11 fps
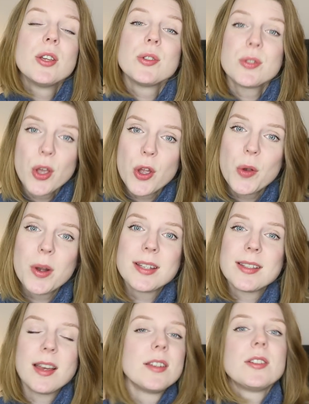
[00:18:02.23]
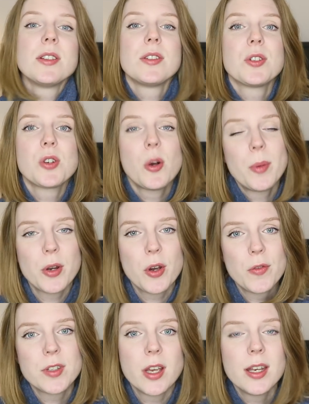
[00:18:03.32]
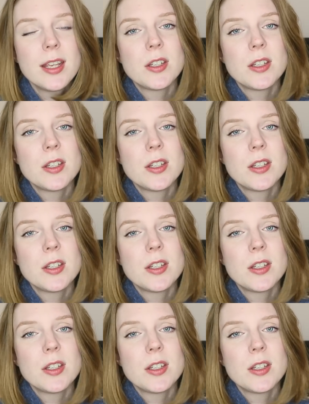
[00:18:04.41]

So I decided to chop it off, turn it